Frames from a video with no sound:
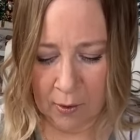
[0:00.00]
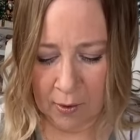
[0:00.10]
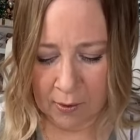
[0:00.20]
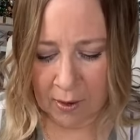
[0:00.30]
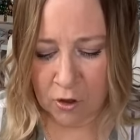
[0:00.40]

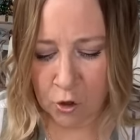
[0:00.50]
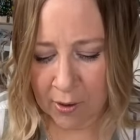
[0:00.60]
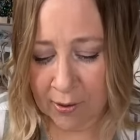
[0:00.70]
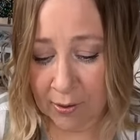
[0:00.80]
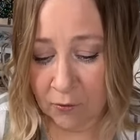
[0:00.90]
And I
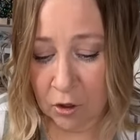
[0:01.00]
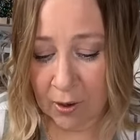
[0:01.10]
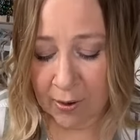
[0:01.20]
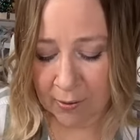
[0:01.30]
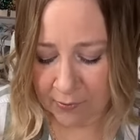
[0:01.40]
try to give you
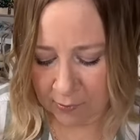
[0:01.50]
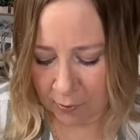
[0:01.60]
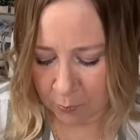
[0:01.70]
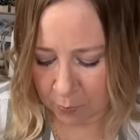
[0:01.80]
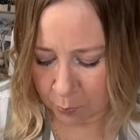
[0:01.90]
guys
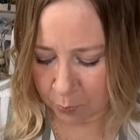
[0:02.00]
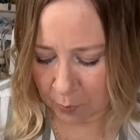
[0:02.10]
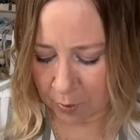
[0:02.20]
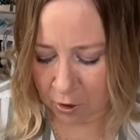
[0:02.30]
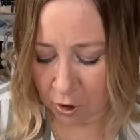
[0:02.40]

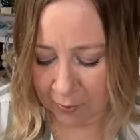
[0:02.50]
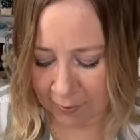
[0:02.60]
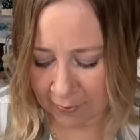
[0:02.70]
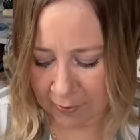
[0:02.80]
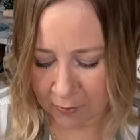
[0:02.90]
a good
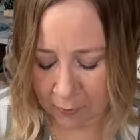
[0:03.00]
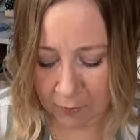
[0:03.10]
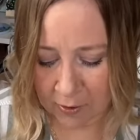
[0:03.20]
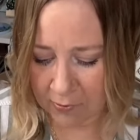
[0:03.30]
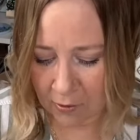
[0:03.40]
length of
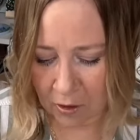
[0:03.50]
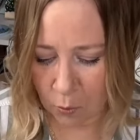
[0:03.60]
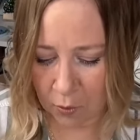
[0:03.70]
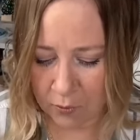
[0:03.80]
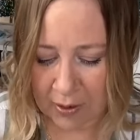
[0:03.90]
it so you
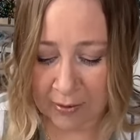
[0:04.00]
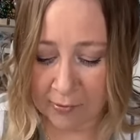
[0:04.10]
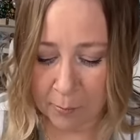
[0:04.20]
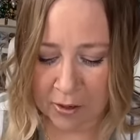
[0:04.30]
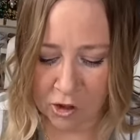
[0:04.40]
won't need
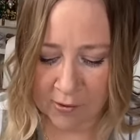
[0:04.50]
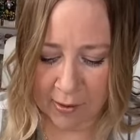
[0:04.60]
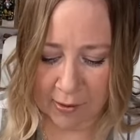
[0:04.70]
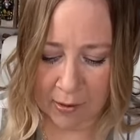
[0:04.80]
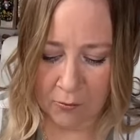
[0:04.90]
as much as
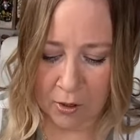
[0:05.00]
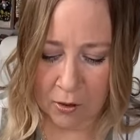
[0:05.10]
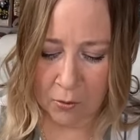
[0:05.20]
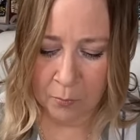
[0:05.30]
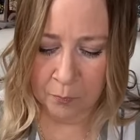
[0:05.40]
I give
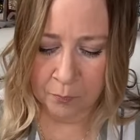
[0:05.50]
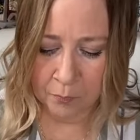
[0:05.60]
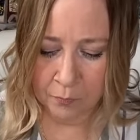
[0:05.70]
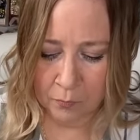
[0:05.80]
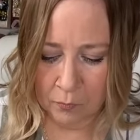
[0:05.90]
you.
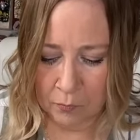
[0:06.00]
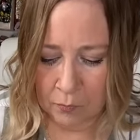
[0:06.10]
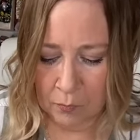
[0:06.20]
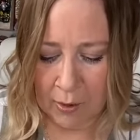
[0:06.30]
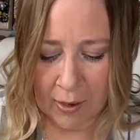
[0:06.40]

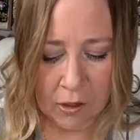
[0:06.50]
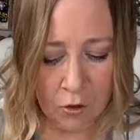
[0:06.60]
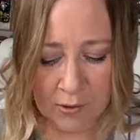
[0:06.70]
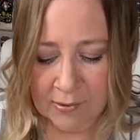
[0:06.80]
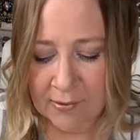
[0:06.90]
And
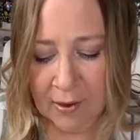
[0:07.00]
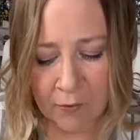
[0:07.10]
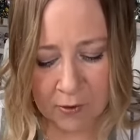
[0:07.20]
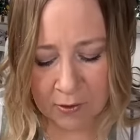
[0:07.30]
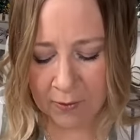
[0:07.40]
you can
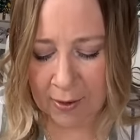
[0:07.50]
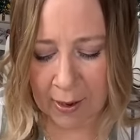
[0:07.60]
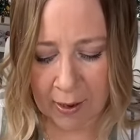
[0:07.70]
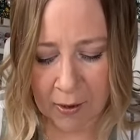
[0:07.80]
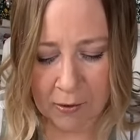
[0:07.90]
definitely
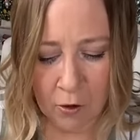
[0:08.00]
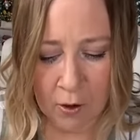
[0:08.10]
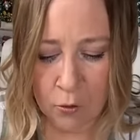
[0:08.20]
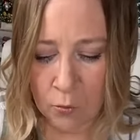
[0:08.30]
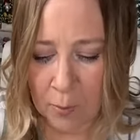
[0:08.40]
add your
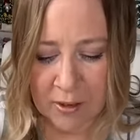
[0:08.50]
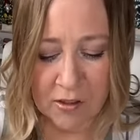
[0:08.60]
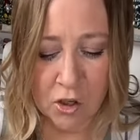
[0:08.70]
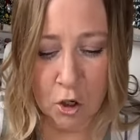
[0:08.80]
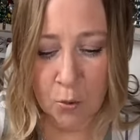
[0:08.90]
own
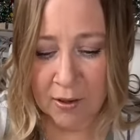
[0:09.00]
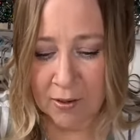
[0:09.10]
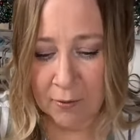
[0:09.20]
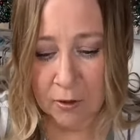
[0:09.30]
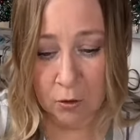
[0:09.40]
ribbon to it.
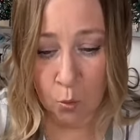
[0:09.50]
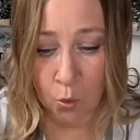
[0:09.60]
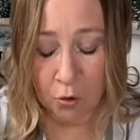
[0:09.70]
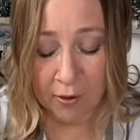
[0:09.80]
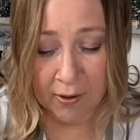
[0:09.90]
If you
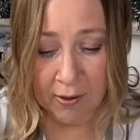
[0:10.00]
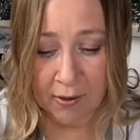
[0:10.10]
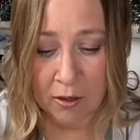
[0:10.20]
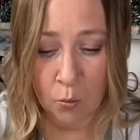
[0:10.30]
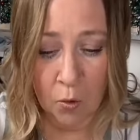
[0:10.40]
order a
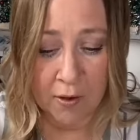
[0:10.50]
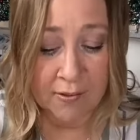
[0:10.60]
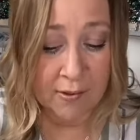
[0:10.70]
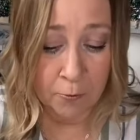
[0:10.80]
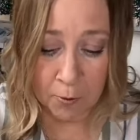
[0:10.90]
kit and you
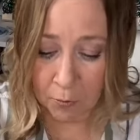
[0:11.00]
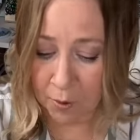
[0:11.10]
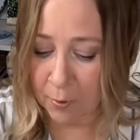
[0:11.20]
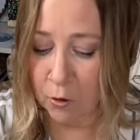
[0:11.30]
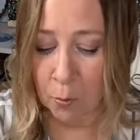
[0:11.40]
want different
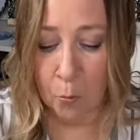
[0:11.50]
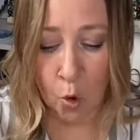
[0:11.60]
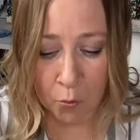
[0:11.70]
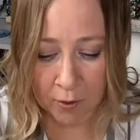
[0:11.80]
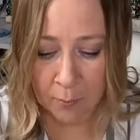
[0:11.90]
ribbon or
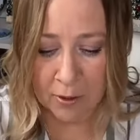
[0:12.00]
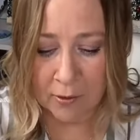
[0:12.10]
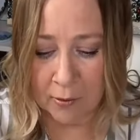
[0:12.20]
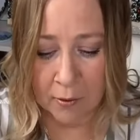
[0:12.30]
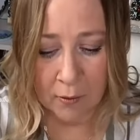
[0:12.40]
more
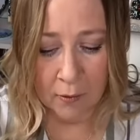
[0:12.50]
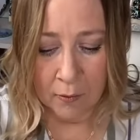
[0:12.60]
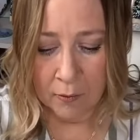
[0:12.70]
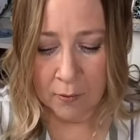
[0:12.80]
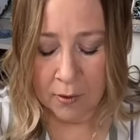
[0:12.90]
ribbon,
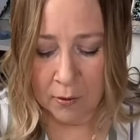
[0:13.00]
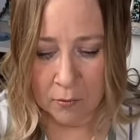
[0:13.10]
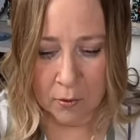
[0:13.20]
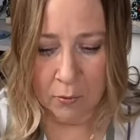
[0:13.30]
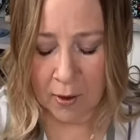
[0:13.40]
you know,
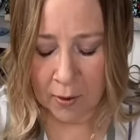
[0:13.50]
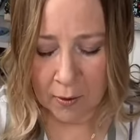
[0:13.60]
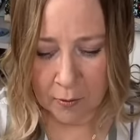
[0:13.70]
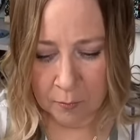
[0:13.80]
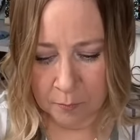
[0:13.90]
do
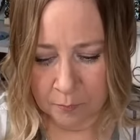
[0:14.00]
that.